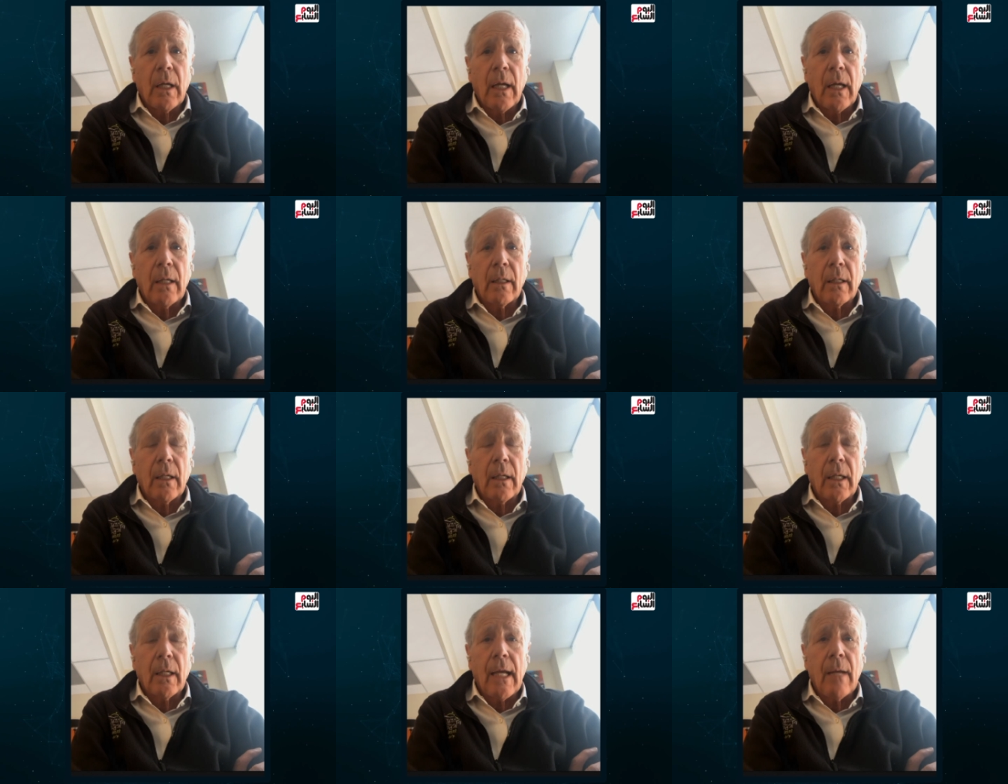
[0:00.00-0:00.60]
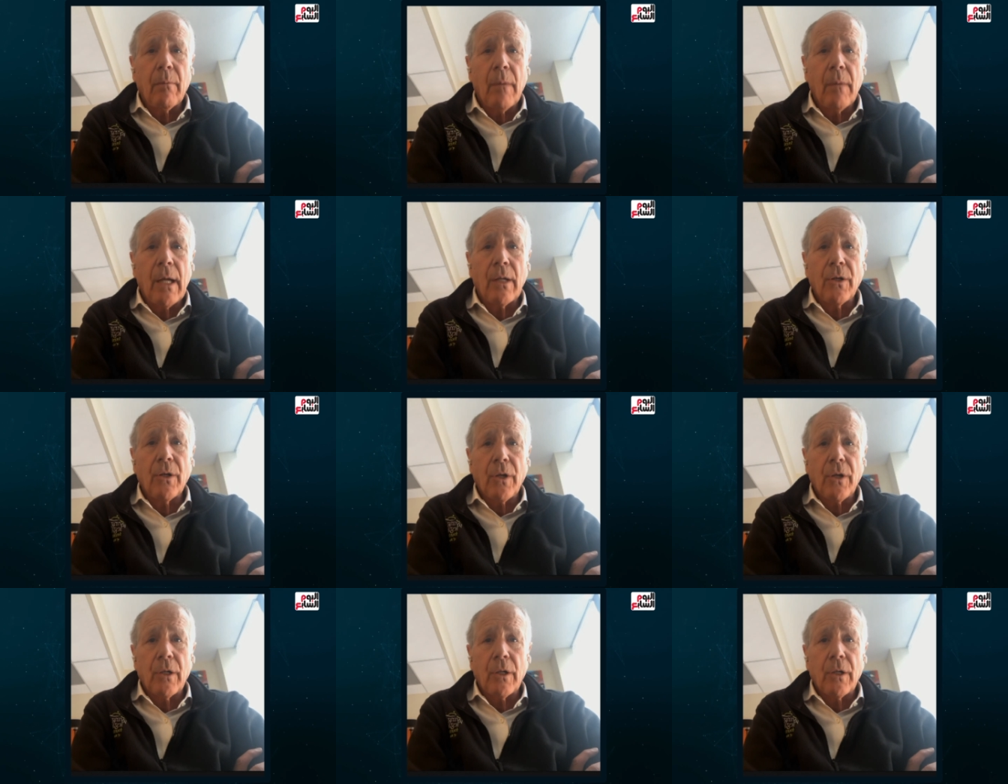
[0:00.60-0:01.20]
can't, can't
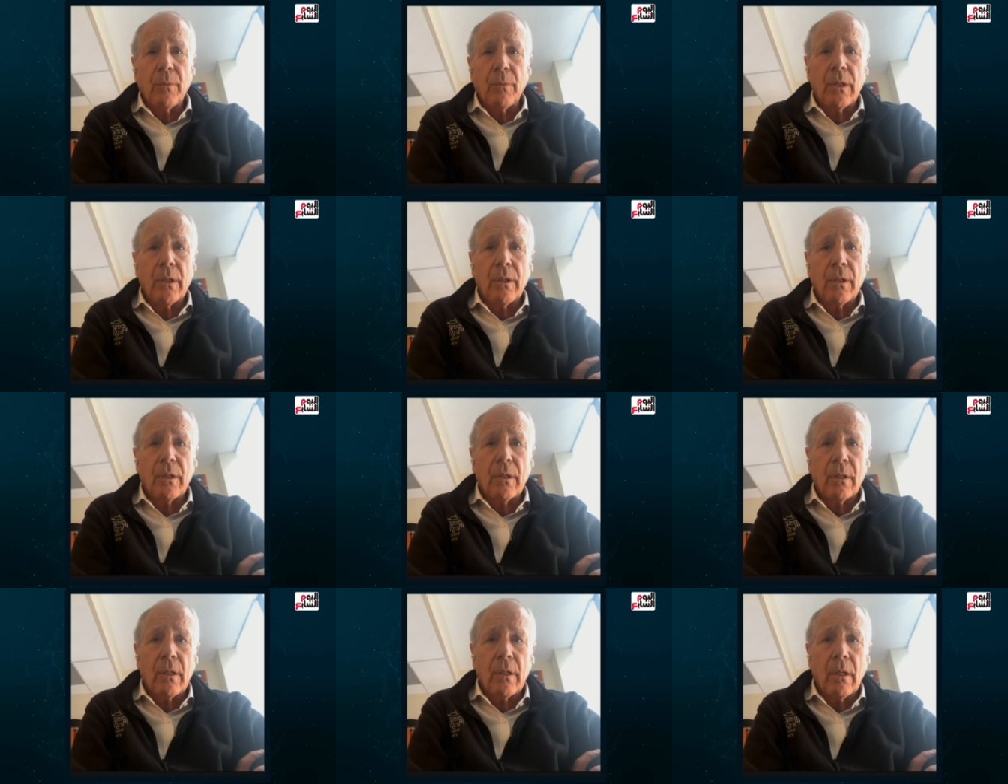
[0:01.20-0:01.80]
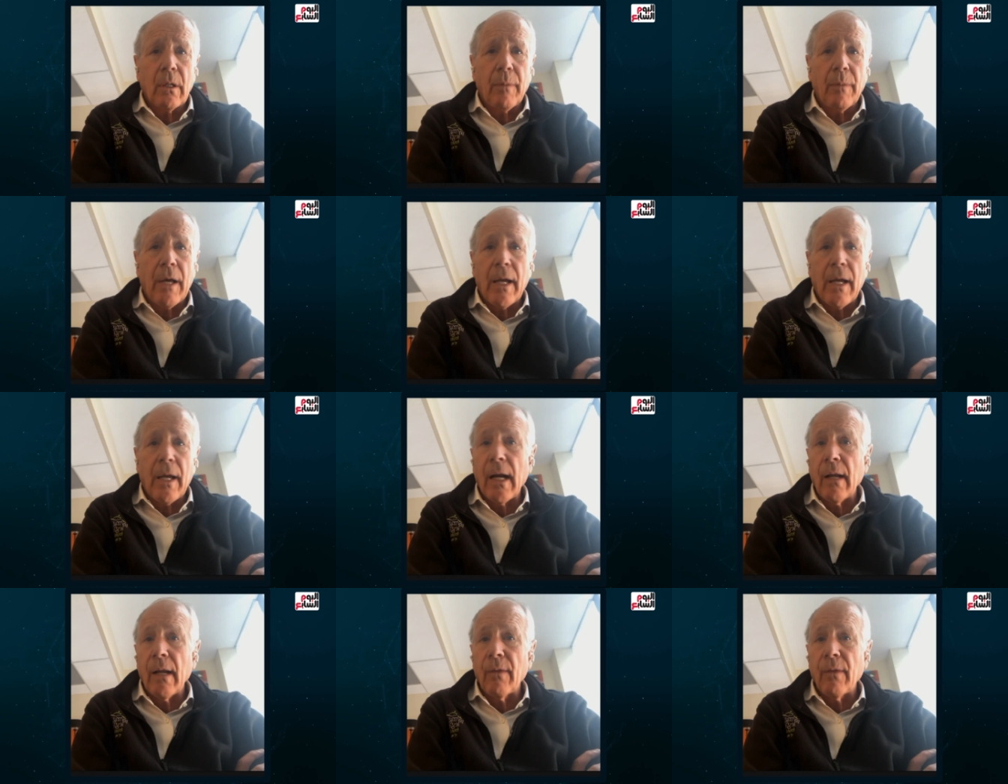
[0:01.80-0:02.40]
make judgments
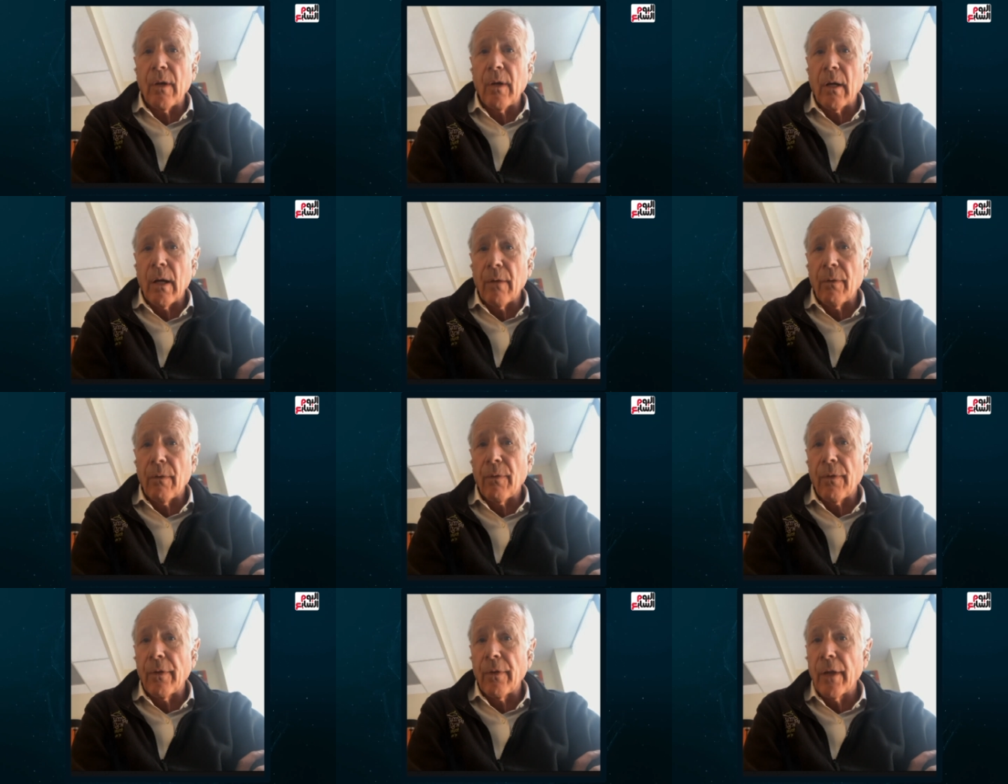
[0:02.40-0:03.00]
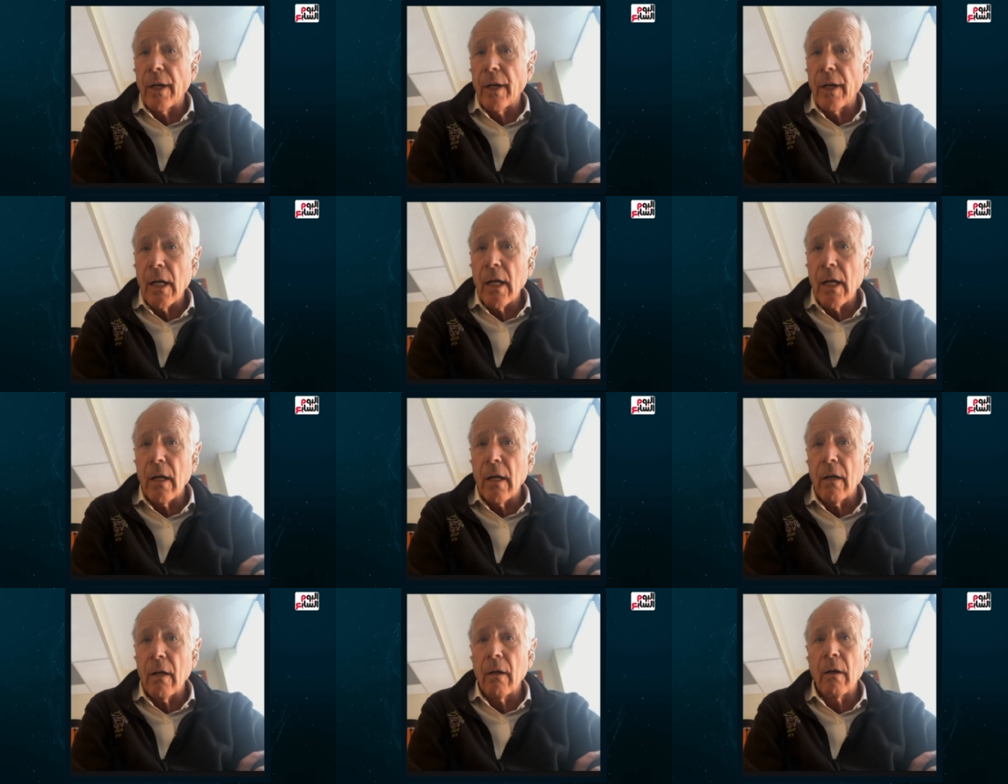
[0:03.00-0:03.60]
about anything other than the
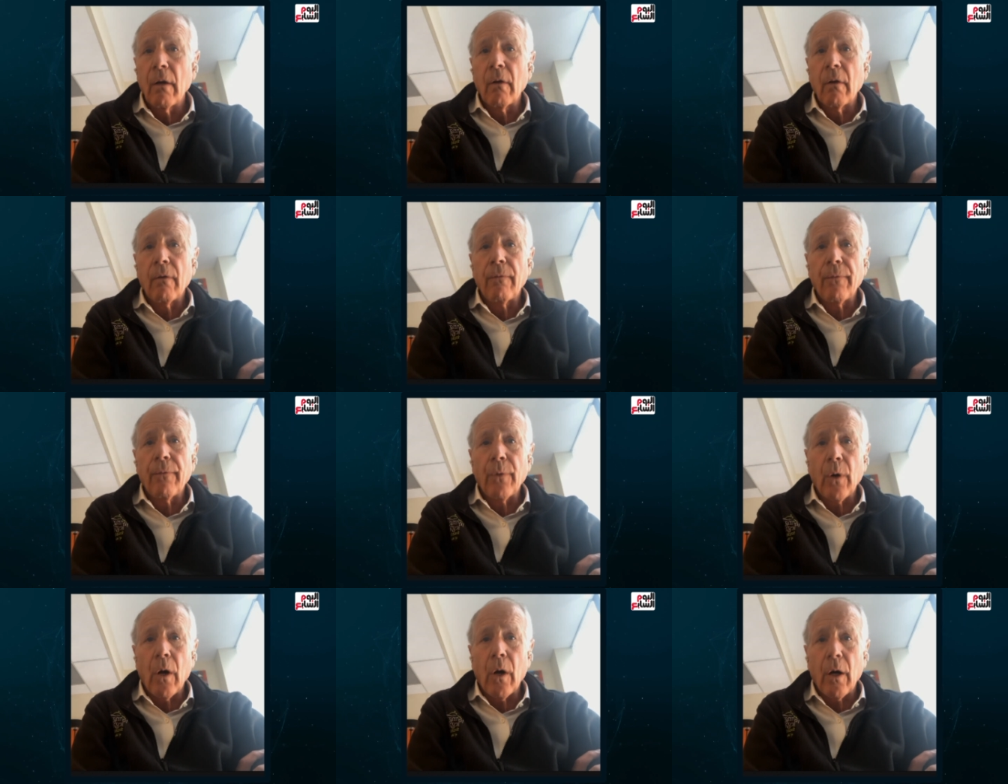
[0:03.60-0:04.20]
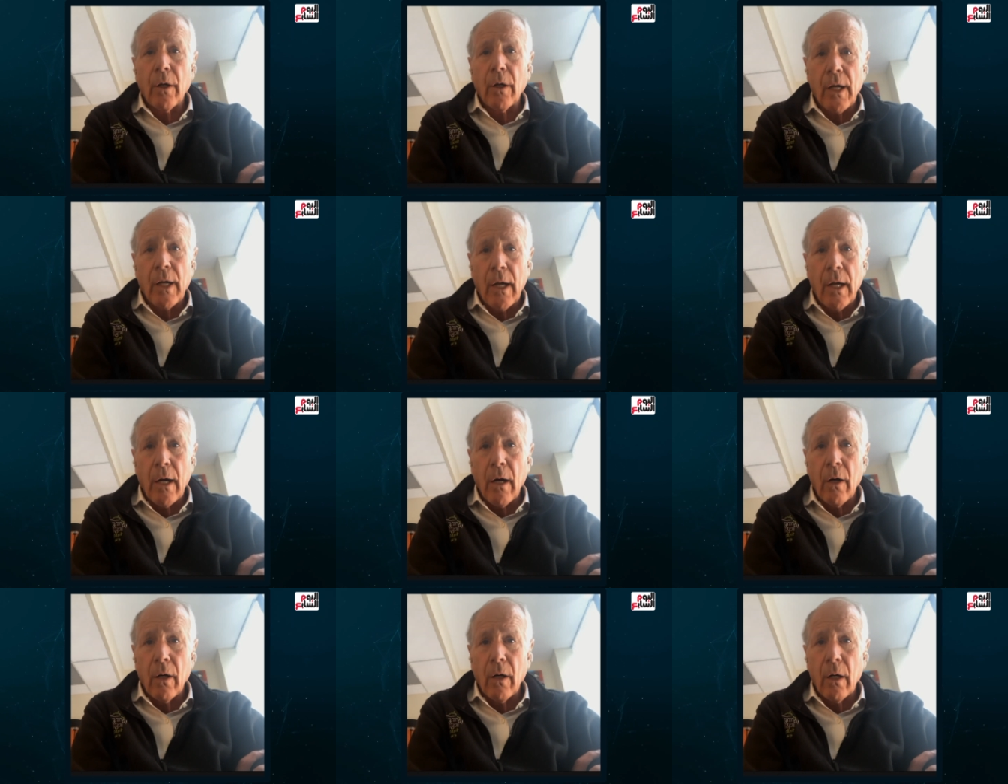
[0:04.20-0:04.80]
need for our
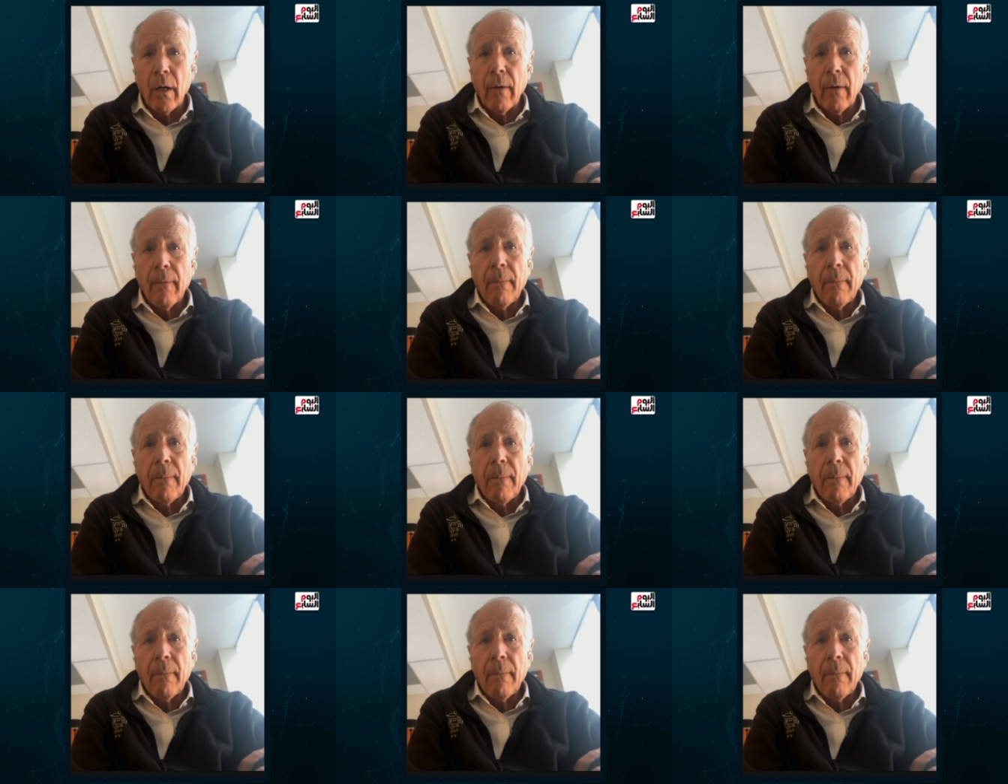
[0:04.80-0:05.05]
care